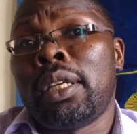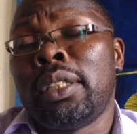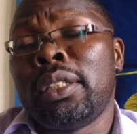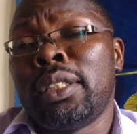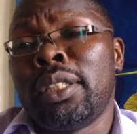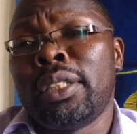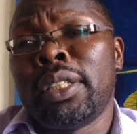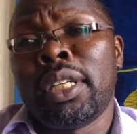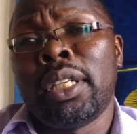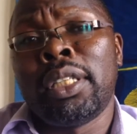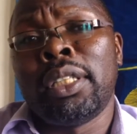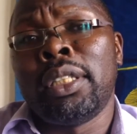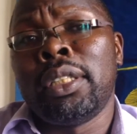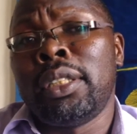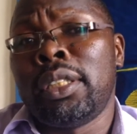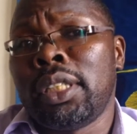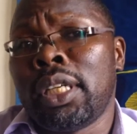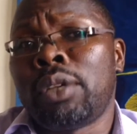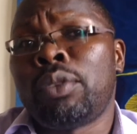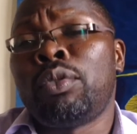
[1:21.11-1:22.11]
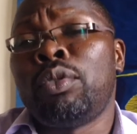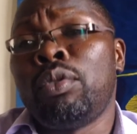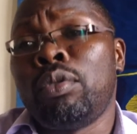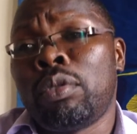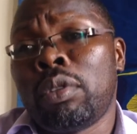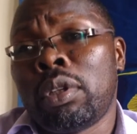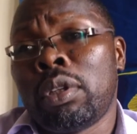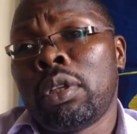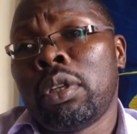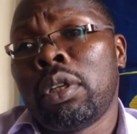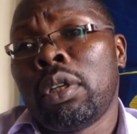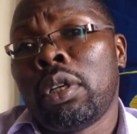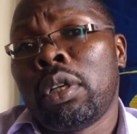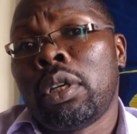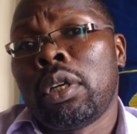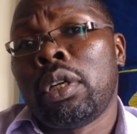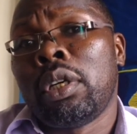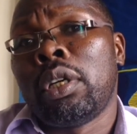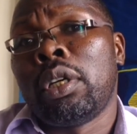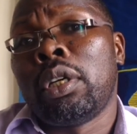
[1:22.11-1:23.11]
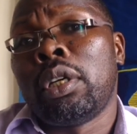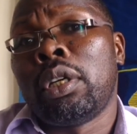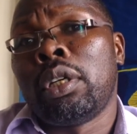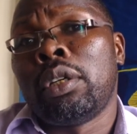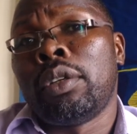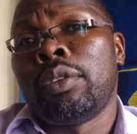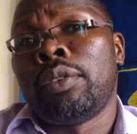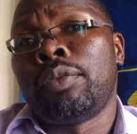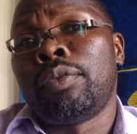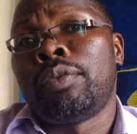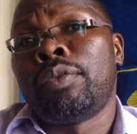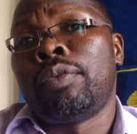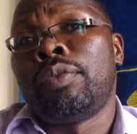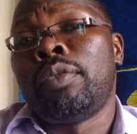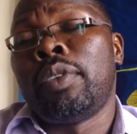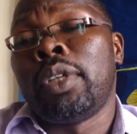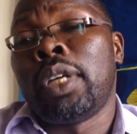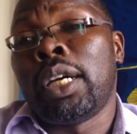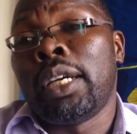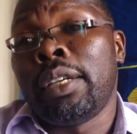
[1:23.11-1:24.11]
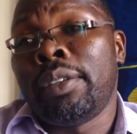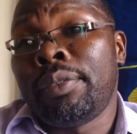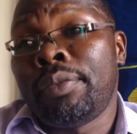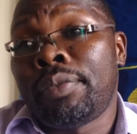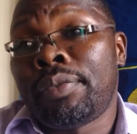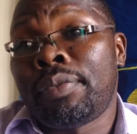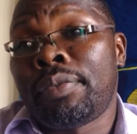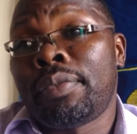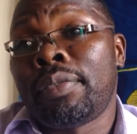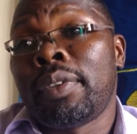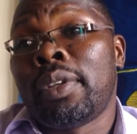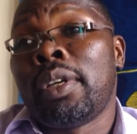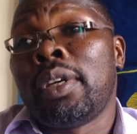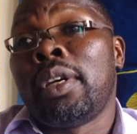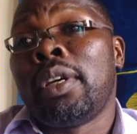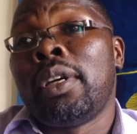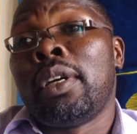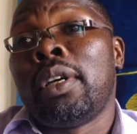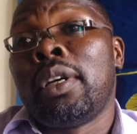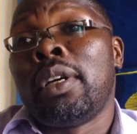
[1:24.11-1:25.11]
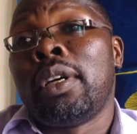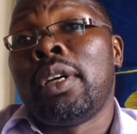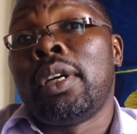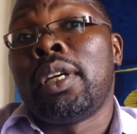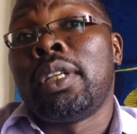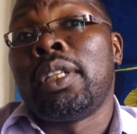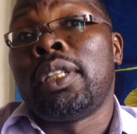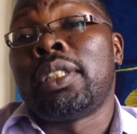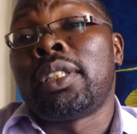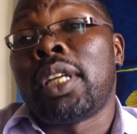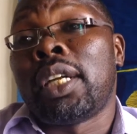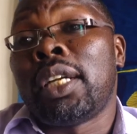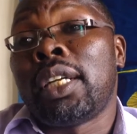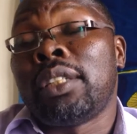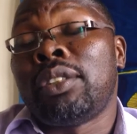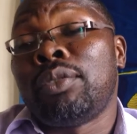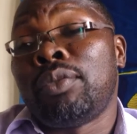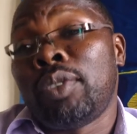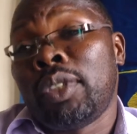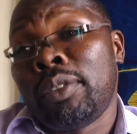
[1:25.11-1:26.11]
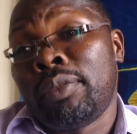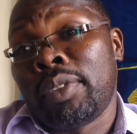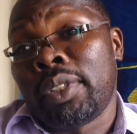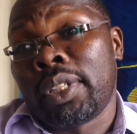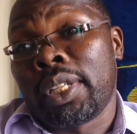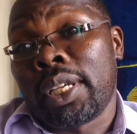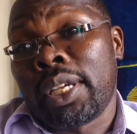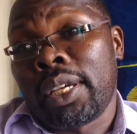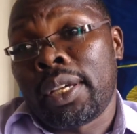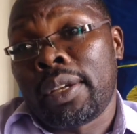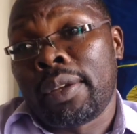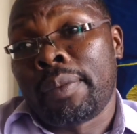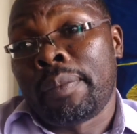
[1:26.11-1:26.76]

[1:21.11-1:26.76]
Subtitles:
generally the outlook of life and the standards of living there.